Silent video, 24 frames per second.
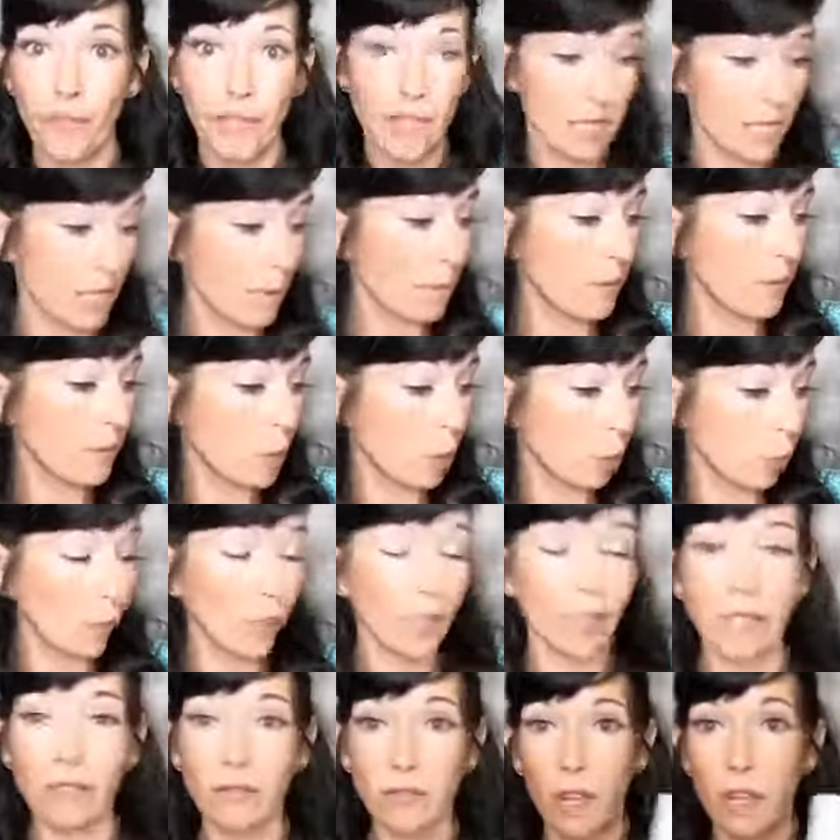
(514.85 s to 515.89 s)
Some of you are
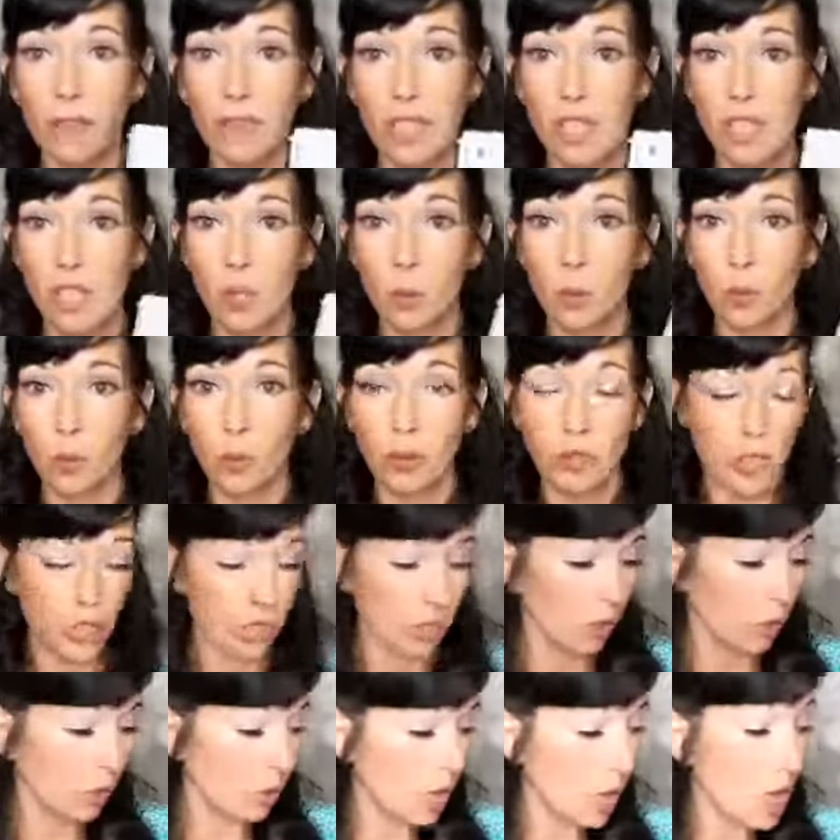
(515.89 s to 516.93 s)
really involved at school
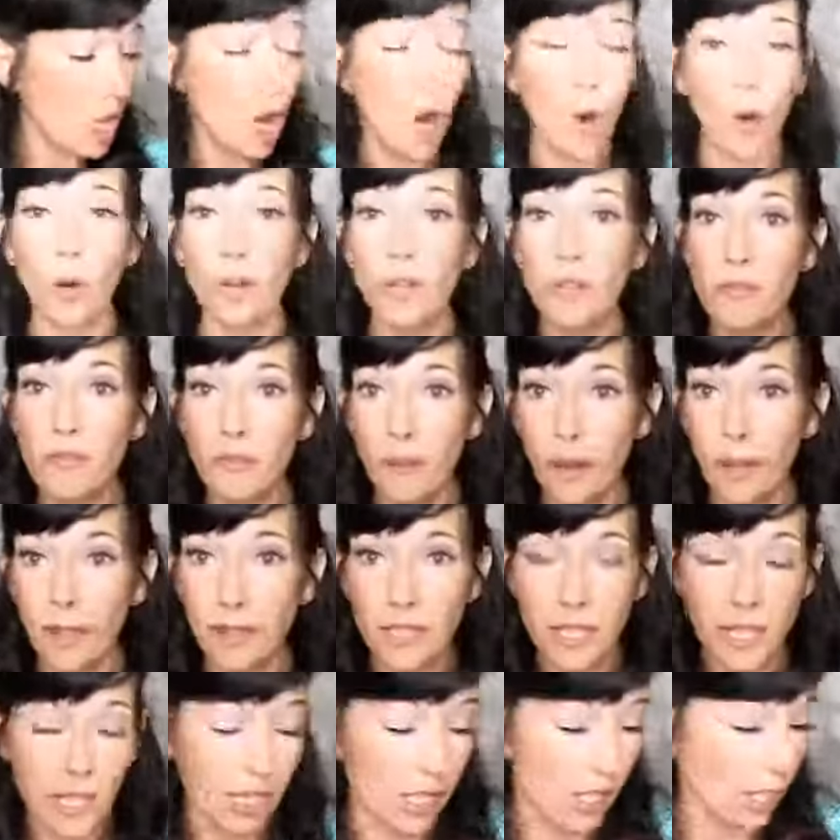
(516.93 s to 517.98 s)
too, or you
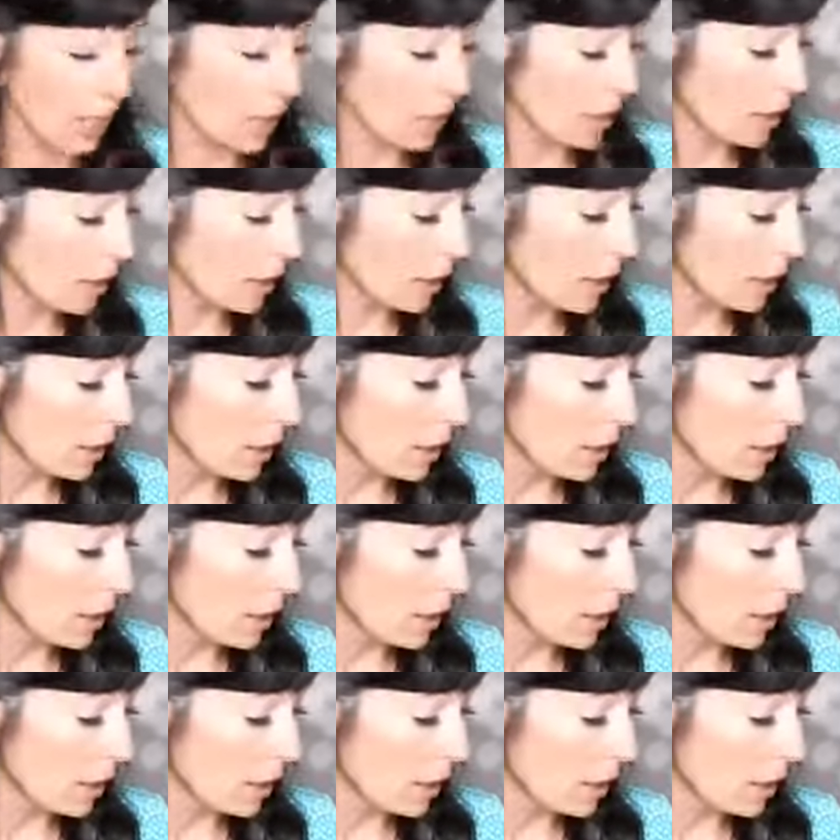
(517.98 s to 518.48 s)
volunteer